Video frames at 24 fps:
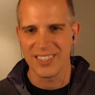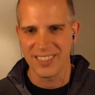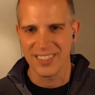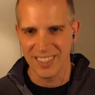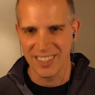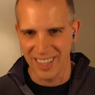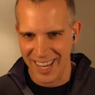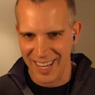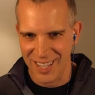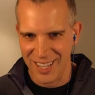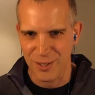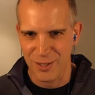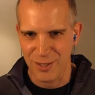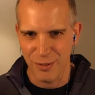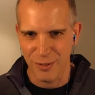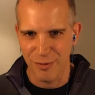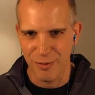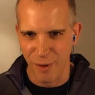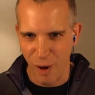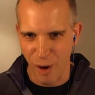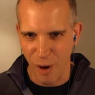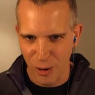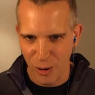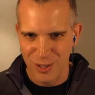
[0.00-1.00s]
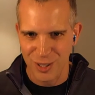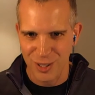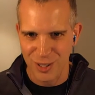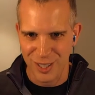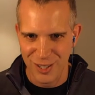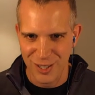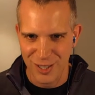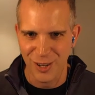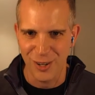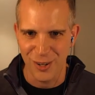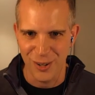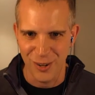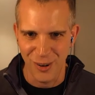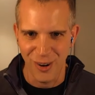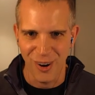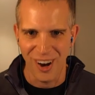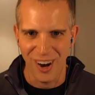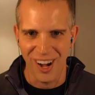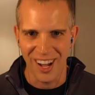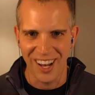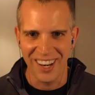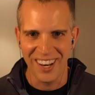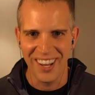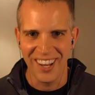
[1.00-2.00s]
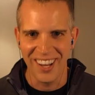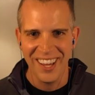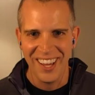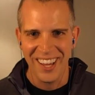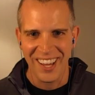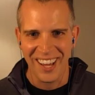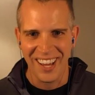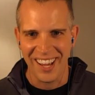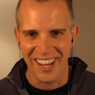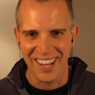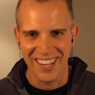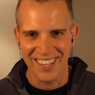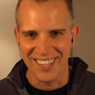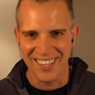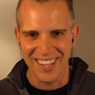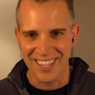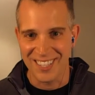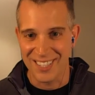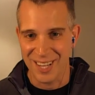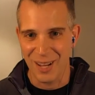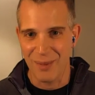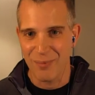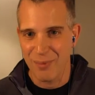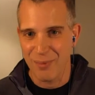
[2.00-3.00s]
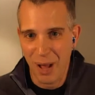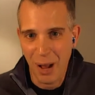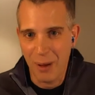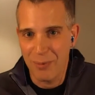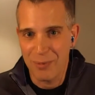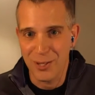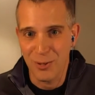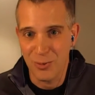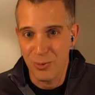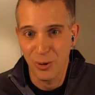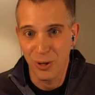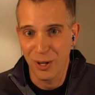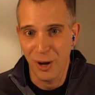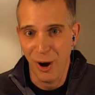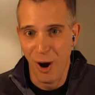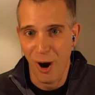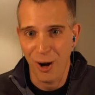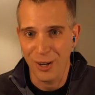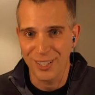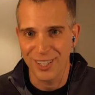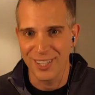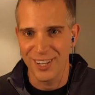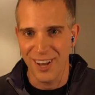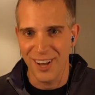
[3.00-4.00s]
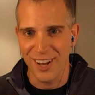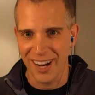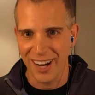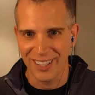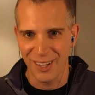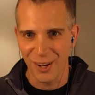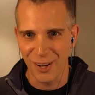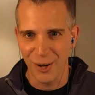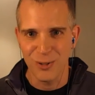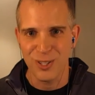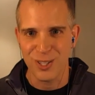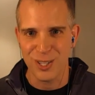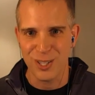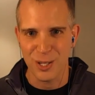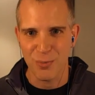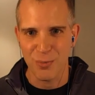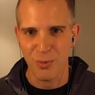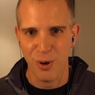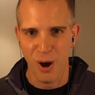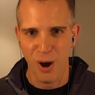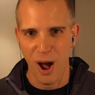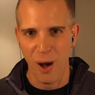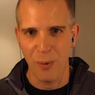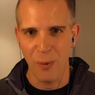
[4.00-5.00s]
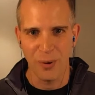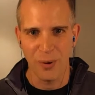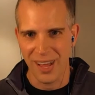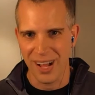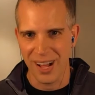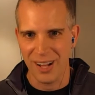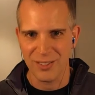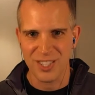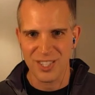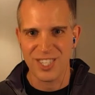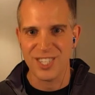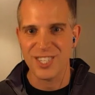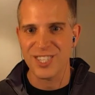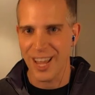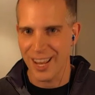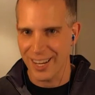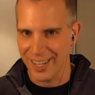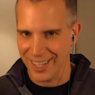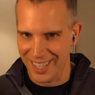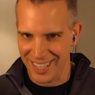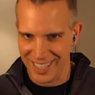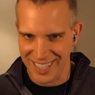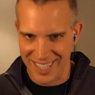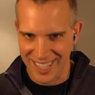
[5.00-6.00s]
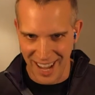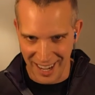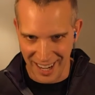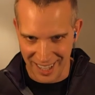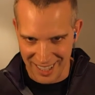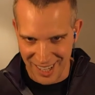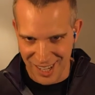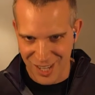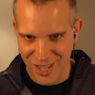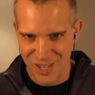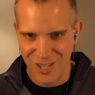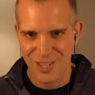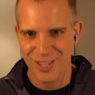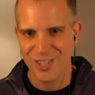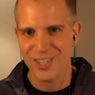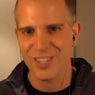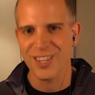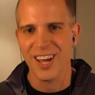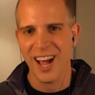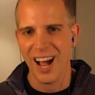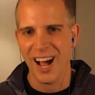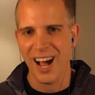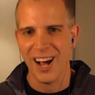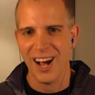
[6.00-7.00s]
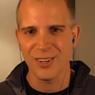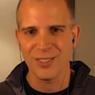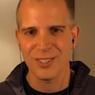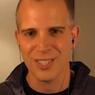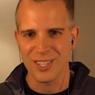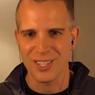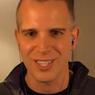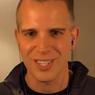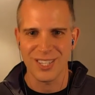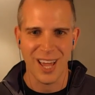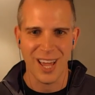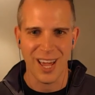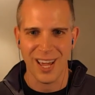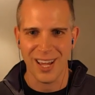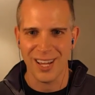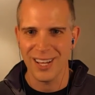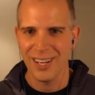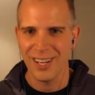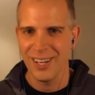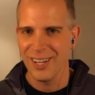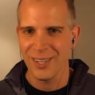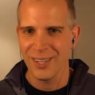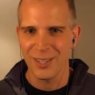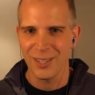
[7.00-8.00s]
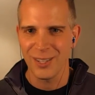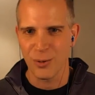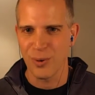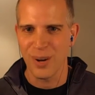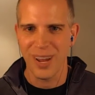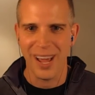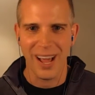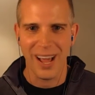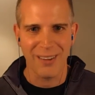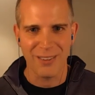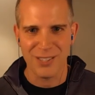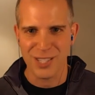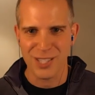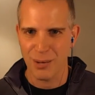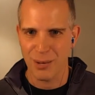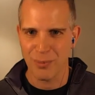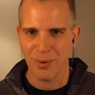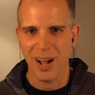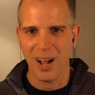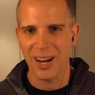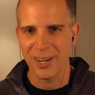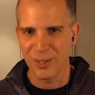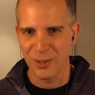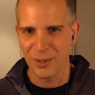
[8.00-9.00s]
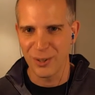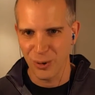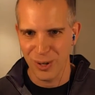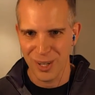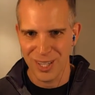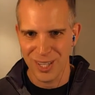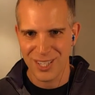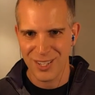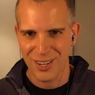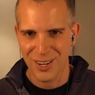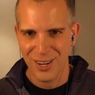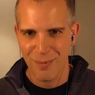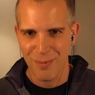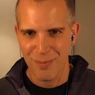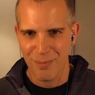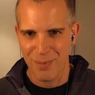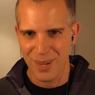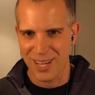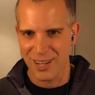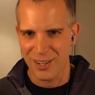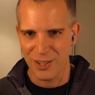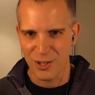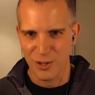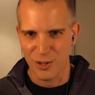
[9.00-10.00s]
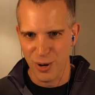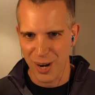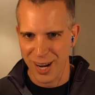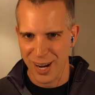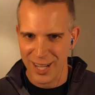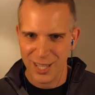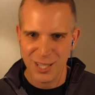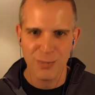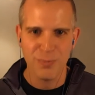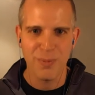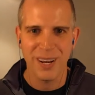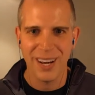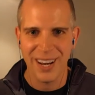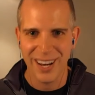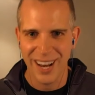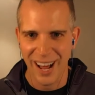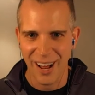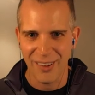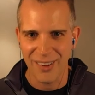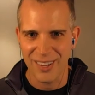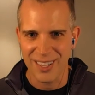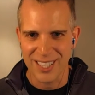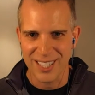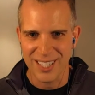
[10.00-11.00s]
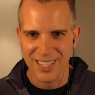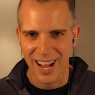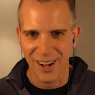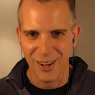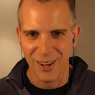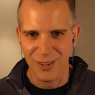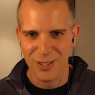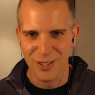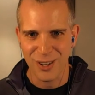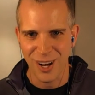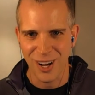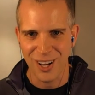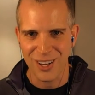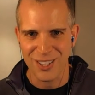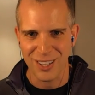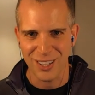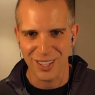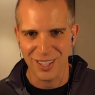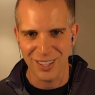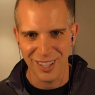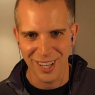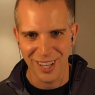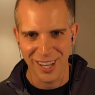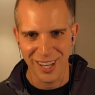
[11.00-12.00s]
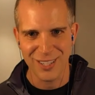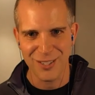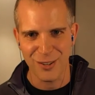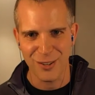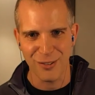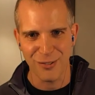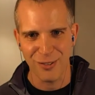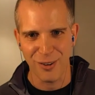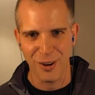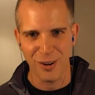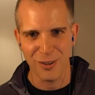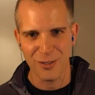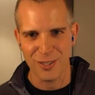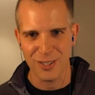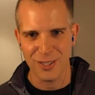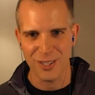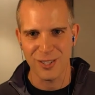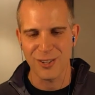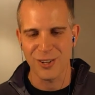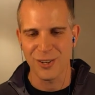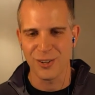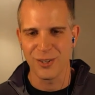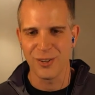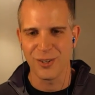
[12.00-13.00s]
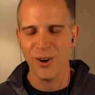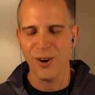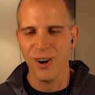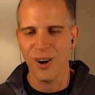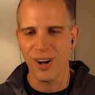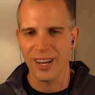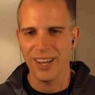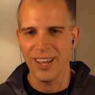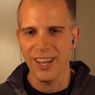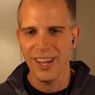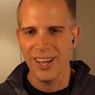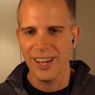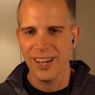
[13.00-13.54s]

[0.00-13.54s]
the laser to falsely turn on, and yeah. and sometimes this is really hard to diagnose this problem without sending a technician to the house to say, do we have some kind of noise being transmitted out of this house causing the laser to falsely turn on?